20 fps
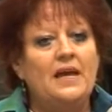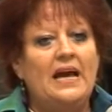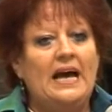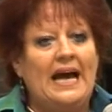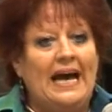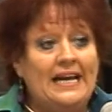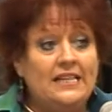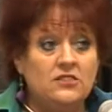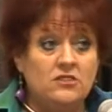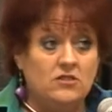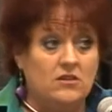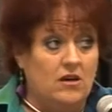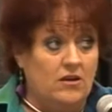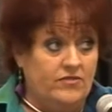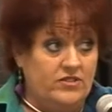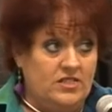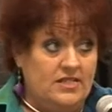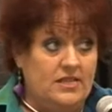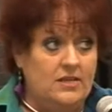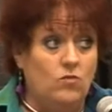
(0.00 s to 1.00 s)
and
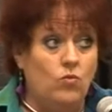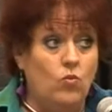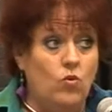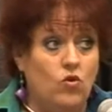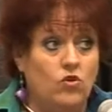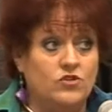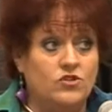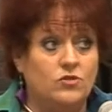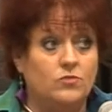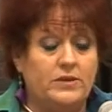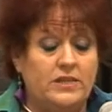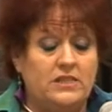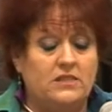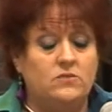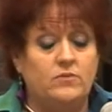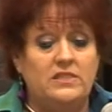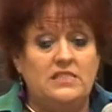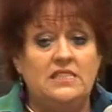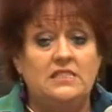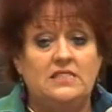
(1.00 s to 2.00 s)
obviously water, because
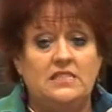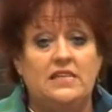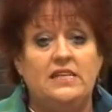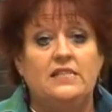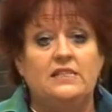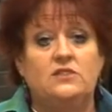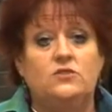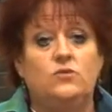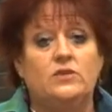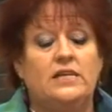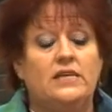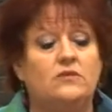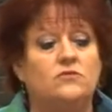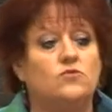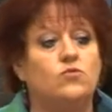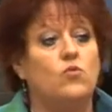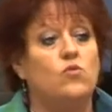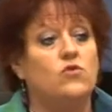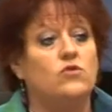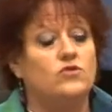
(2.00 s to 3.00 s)
we did take into
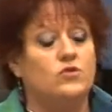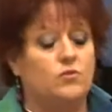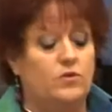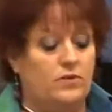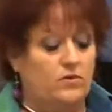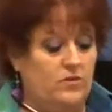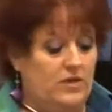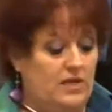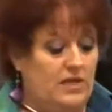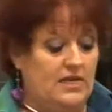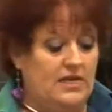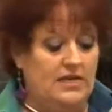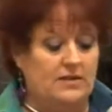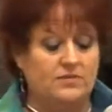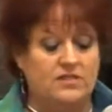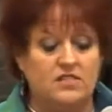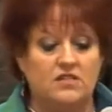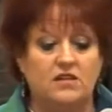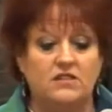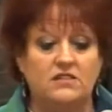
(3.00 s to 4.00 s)
account water when we
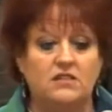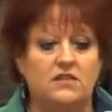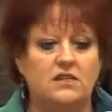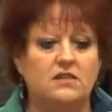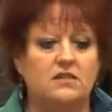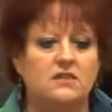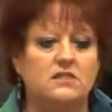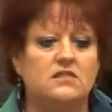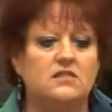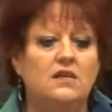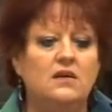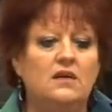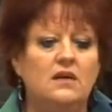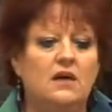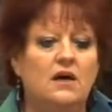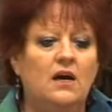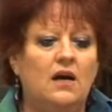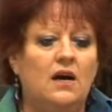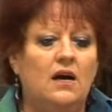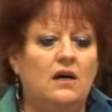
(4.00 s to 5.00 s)
started the audits.
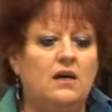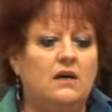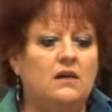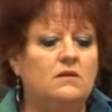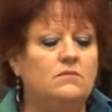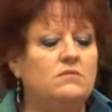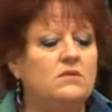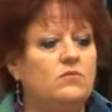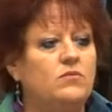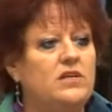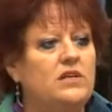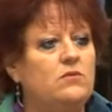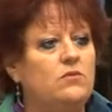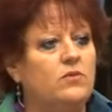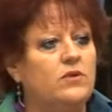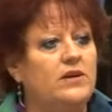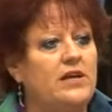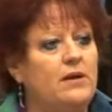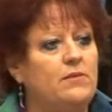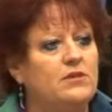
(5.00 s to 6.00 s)
We
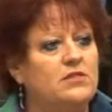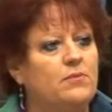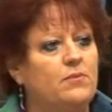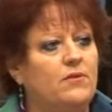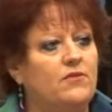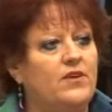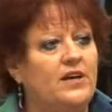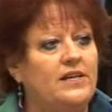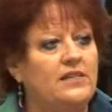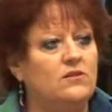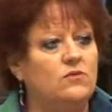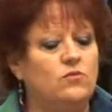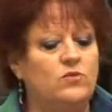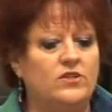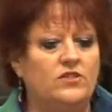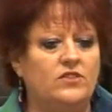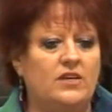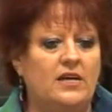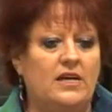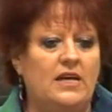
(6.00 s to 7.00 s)
were able to provide them
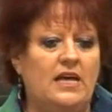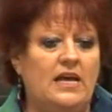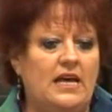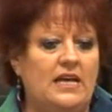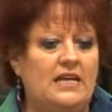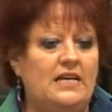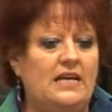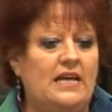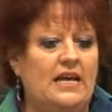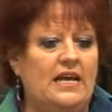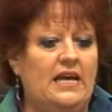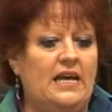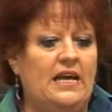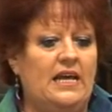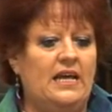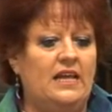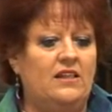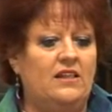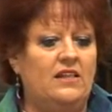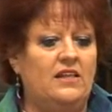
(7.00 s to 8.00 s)
with
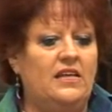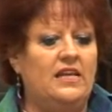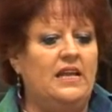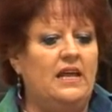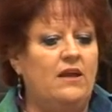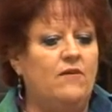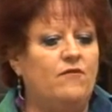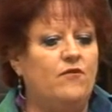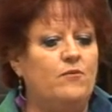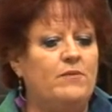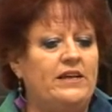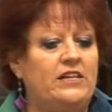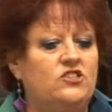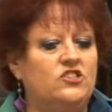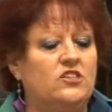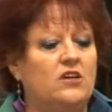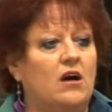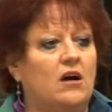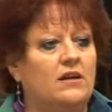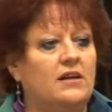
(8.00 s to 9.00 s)

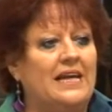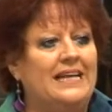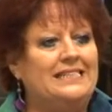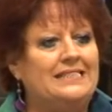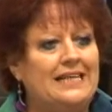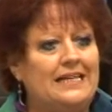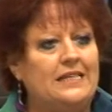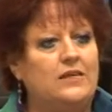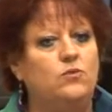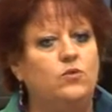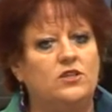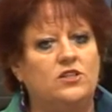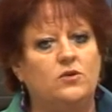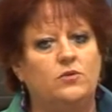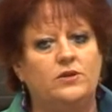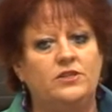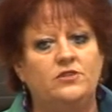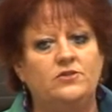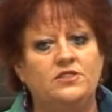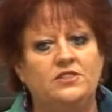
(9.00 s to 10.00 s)
information on exactly what they
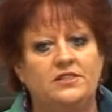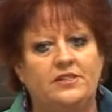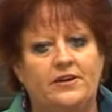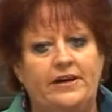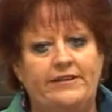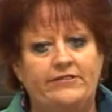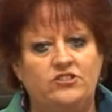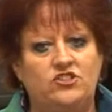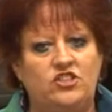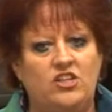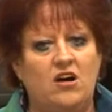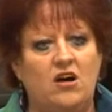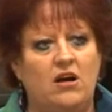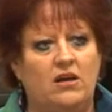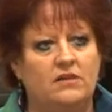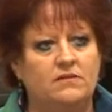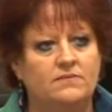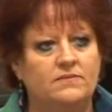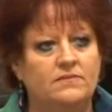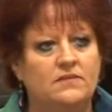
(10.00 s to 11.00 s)
were using their energy
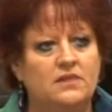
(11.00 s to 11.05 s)
on,